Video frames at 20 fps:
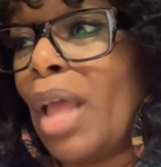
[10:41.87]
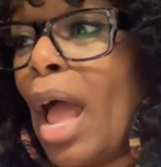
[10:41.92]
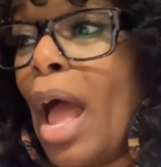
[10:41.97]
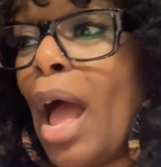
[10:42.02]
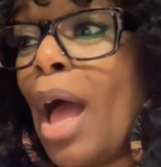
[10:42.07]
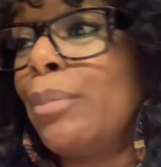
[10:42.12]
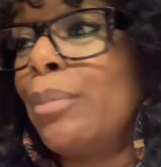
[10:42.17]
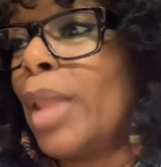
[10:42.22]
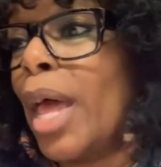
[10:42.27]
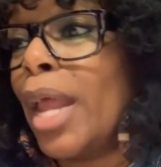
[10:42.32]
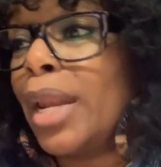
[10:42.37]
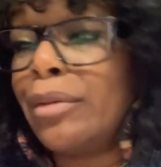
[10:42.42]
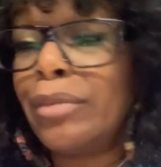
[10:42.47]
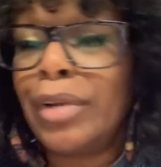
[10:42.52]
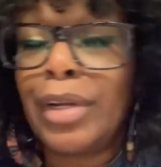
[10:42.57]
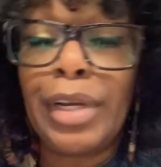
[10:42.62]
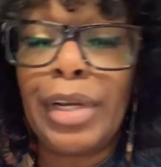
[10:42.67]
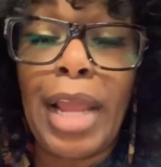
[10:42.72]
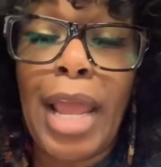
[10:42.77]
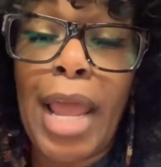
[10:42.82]
I'm not
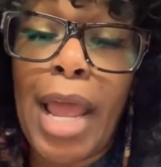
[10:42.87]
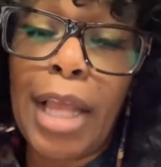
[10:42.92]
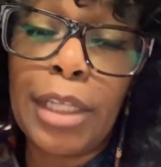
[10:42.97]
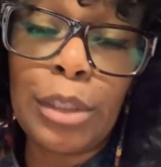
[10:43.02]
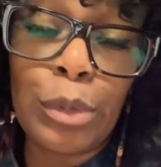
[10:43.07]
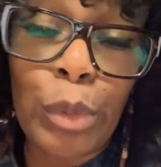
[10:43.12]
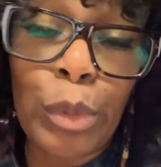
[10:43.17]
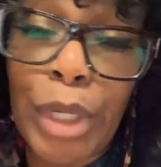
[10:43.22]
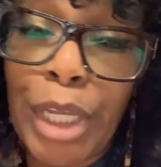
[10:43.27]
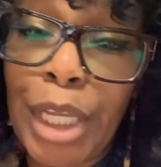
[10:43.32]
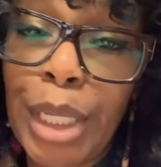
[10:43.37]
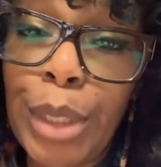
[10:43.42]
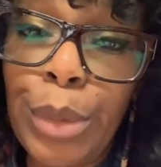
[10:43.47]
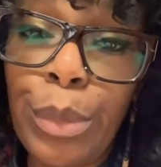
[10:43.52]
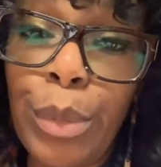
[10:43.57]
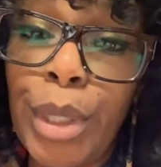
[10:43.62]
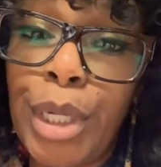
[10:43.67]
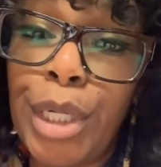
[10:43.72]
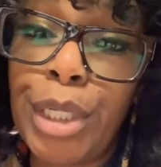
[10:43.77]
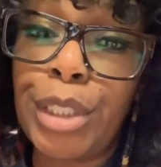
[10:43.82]
even going to ask where he
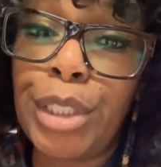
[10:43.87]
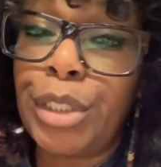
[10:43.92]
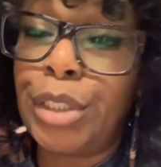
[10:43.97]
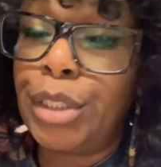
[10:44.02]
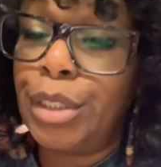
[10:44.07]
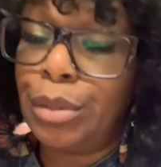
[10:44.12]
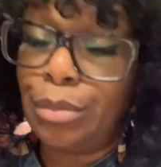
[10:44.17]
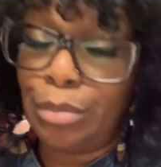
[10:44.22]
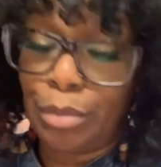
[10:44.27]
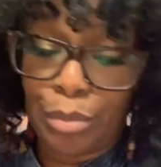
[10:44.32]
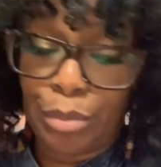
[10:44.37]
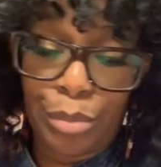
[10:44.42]
was.